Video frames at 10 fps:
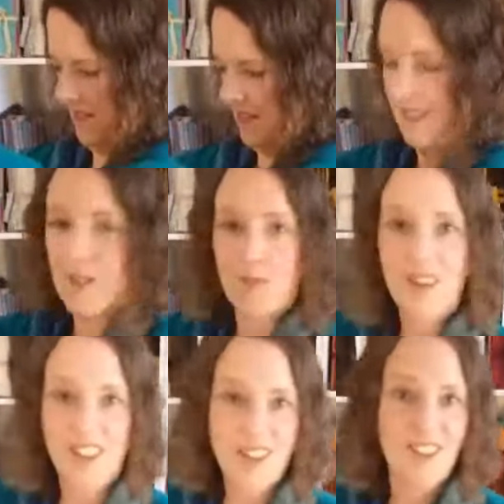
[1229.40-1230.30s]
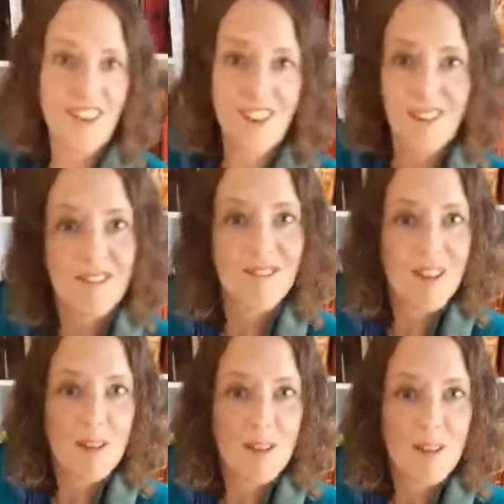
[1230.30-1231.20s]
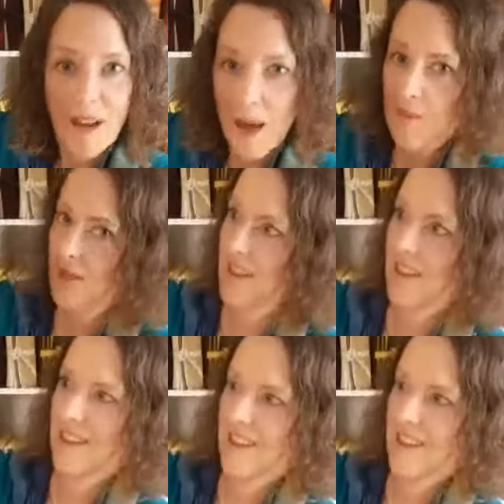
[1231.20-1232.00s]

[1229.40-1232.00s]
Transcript: It's pretty cute though. I'm pretty happy with it.